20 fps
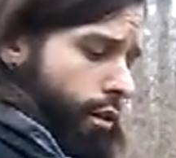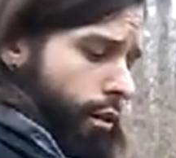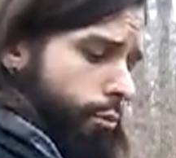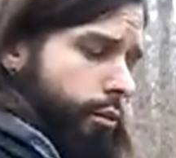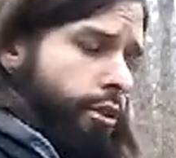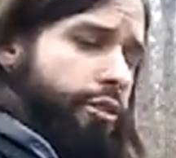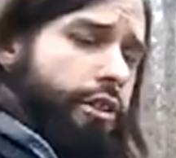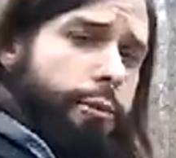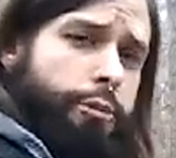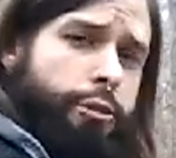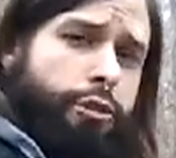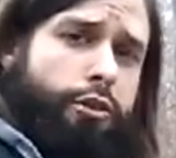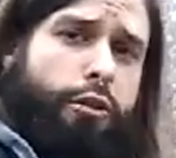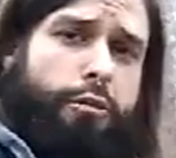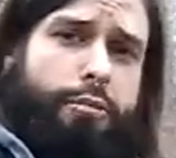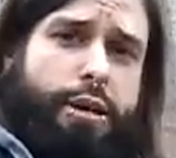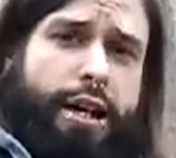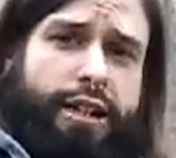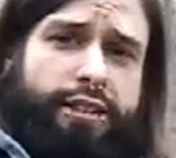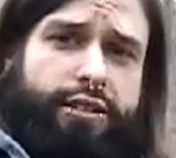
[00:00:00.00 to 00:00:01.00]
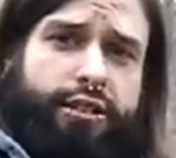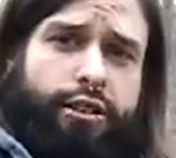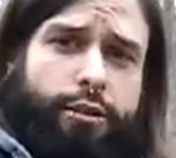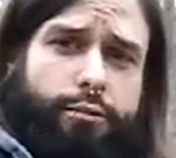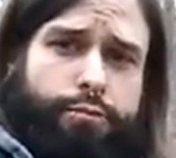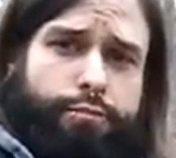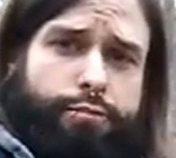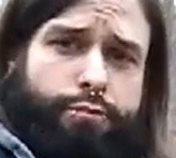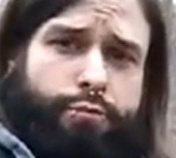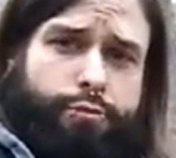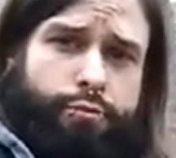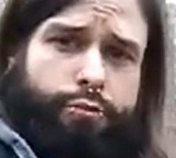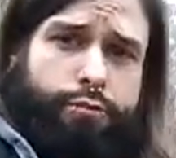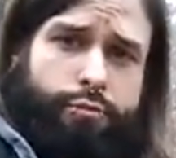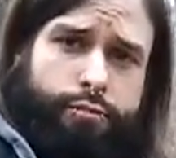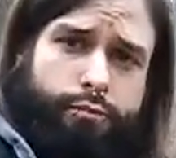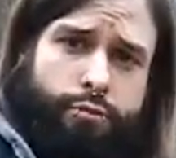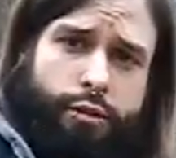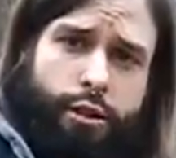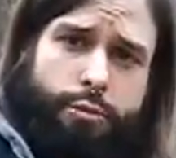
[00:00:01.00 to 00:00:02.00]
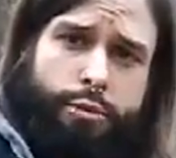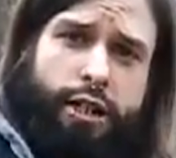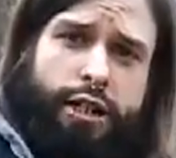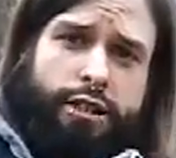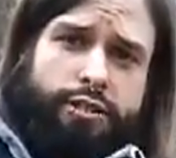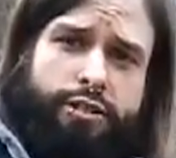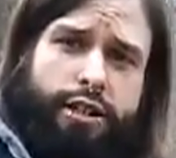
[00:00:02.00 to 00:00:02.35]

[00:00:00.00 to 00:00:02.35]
I'm gonna attempt to do a mag dump. And by